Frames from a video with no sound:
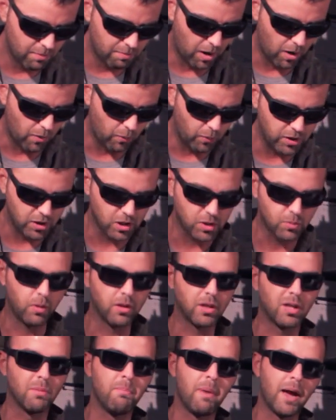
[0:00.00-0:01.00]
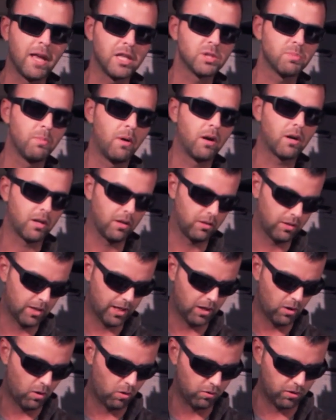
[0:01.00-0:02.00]
but we just want to benchmark it
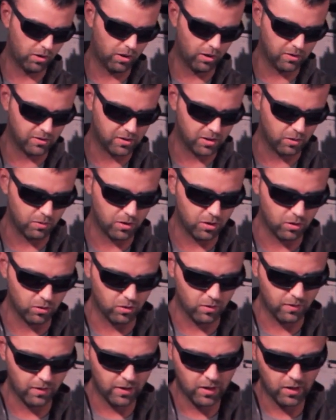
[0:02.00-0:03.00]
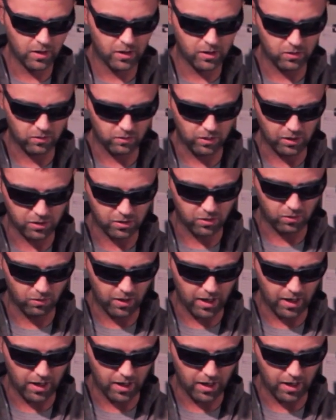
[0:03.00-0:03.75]
like all the guns that we do. So let's go